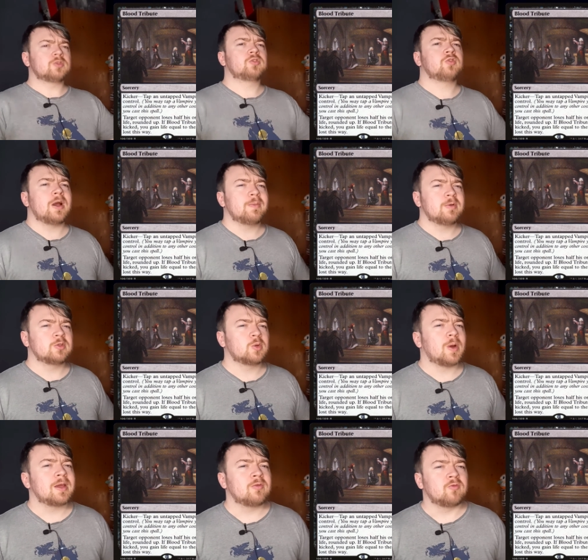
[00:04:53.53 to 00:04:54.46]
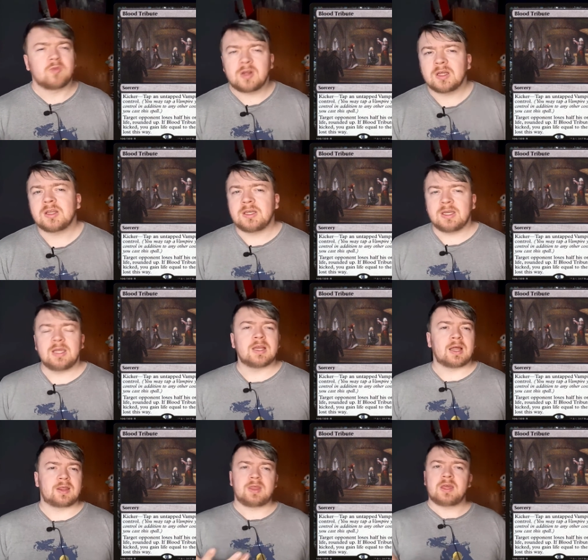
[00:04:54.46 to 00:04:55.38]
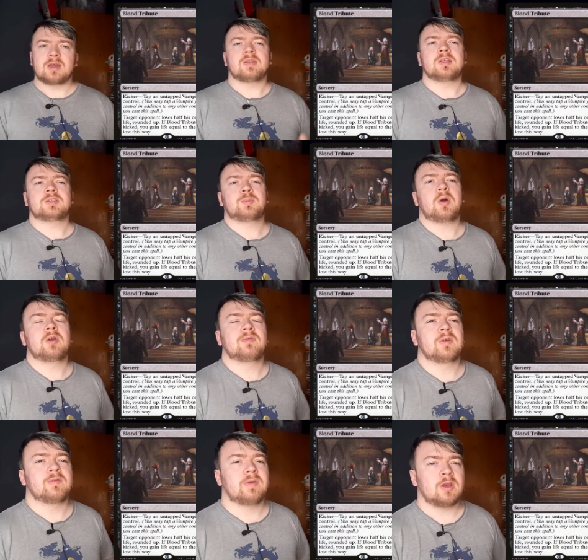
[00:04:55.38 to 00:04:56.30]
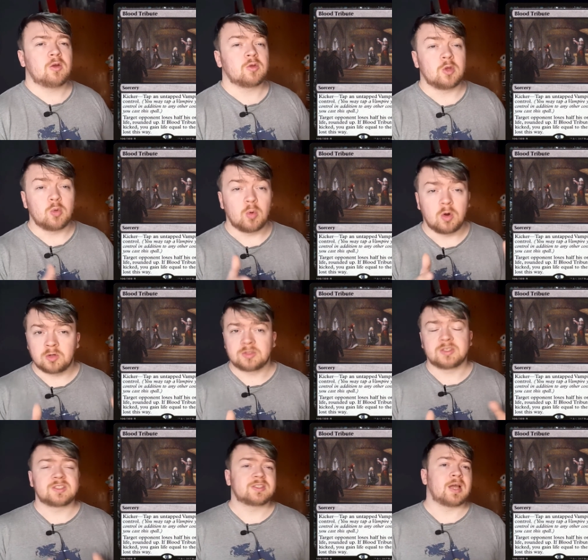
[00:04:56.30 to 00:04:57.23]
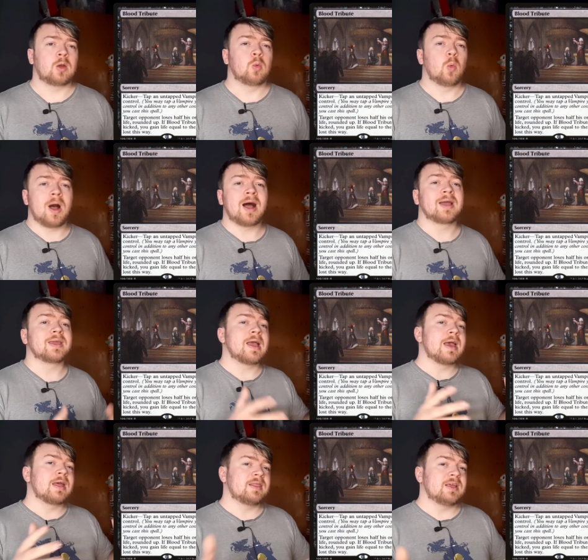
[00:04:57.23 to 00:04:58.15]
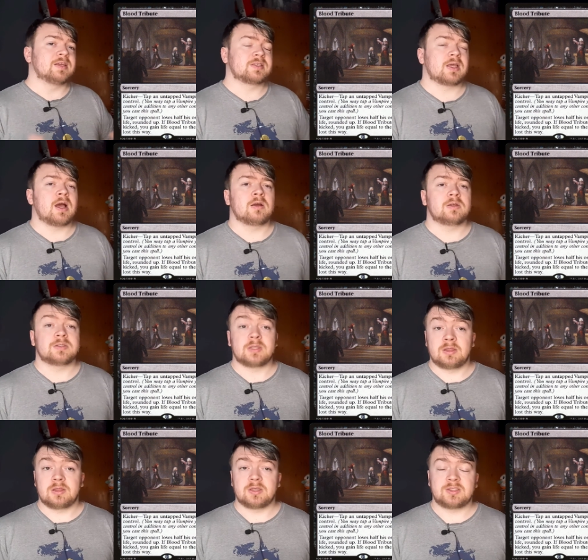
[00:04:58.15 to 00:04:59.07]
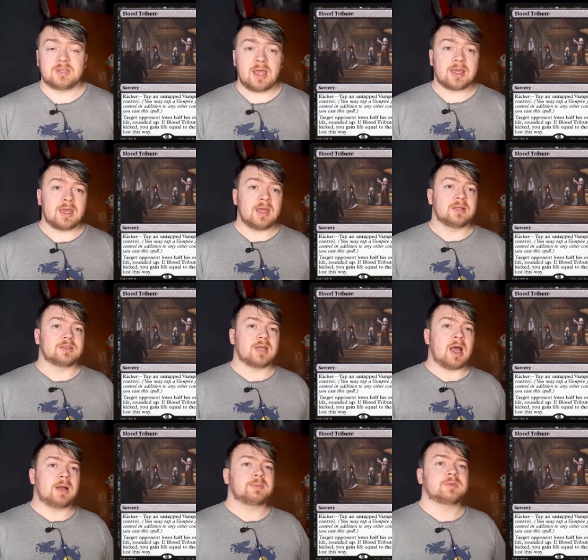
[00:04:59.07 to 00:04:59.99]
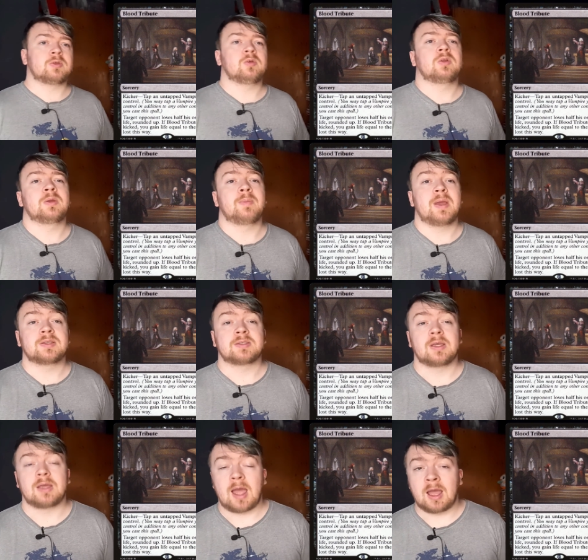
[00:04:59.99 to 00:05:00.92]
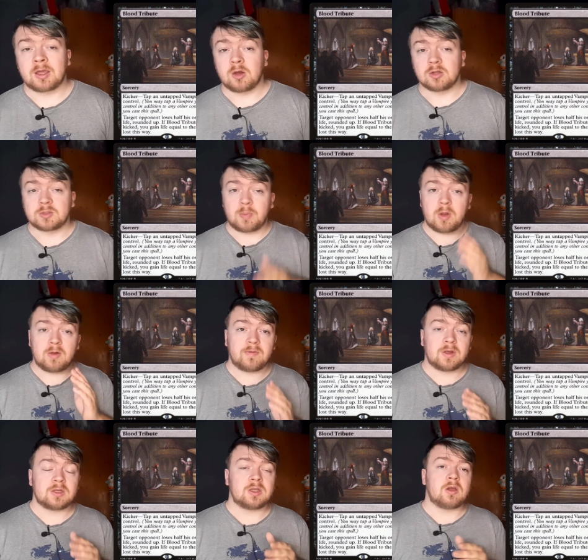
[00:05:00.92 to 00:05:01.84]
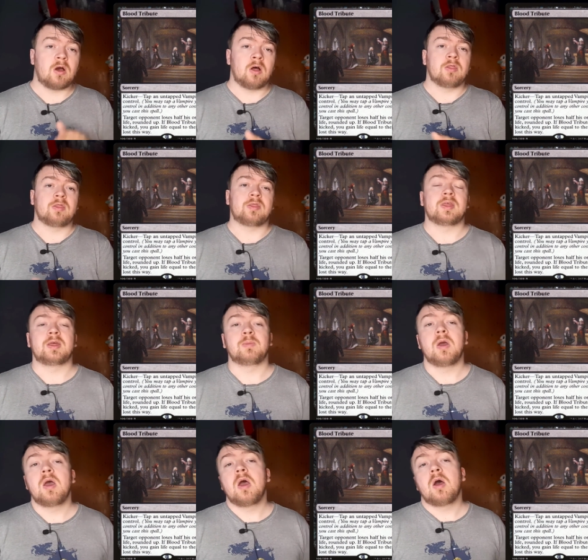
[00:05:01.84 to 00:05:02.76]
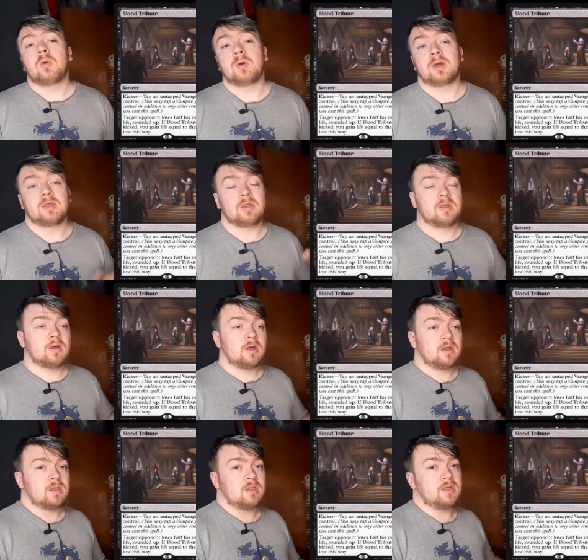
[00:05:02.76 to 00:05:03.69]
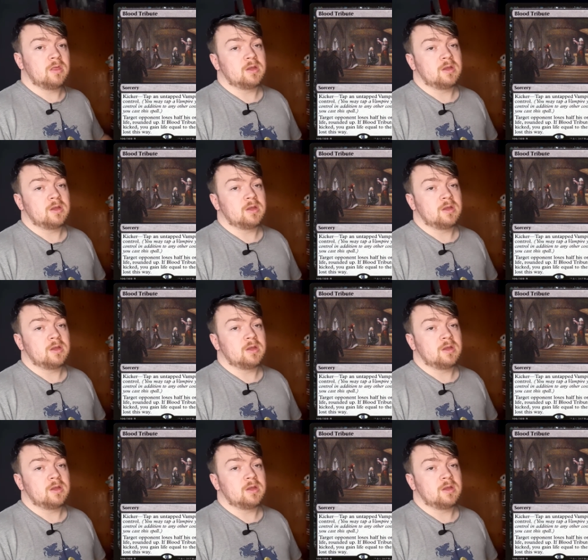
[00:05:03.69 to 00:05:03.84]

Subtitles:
Tribal do I really need? I think at this point of the video you understand why this card is in this deck. It is absolutely amazing and goes perfectly on theme with the